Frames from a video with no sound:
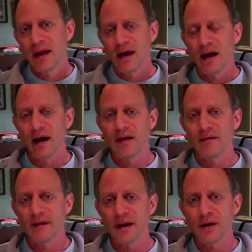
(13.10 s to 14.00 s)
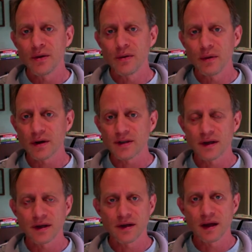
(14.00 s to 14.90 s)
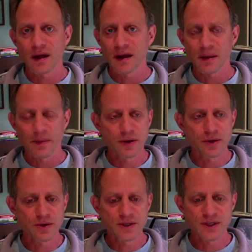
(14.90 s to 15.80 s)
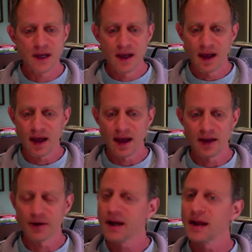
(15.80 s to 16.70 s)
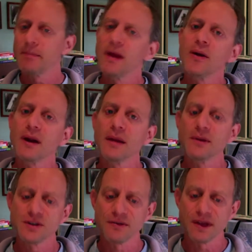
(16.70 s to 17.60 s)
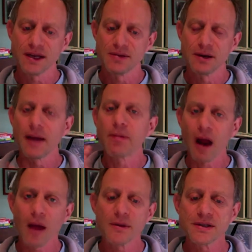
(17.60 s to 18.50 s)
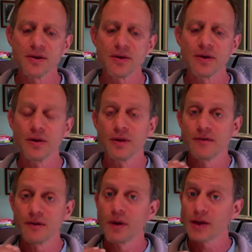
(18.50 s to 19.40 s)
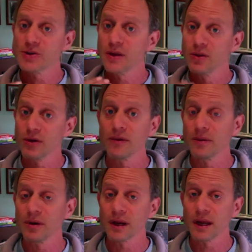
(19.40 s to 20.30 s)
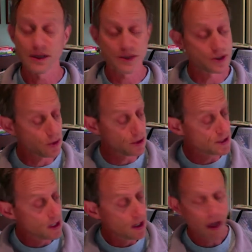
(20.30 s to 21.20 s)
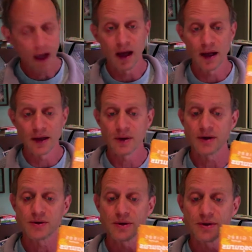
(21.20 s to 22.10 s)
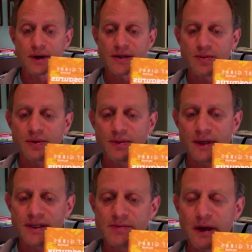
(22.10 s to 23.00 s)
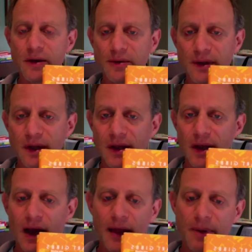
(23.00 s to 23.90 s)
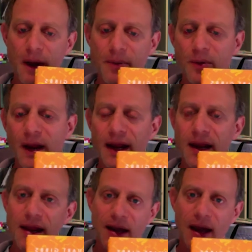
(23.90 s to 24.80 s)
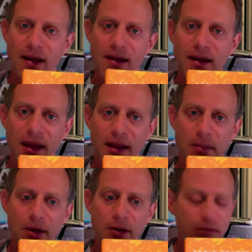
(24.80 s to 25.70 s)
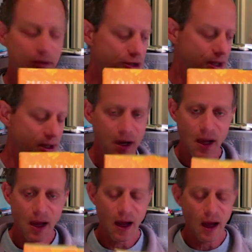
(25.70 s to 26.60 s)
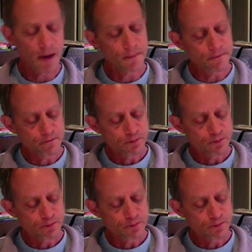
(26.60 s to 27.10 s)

uh, video works on uh, computers, uh, you're getting a mirror image of this, but I promise you that if you actually look for the book in stores, uh, Tyrannosaurus Wrecks will be spelled uh, the proper way, not in mirror version. Um,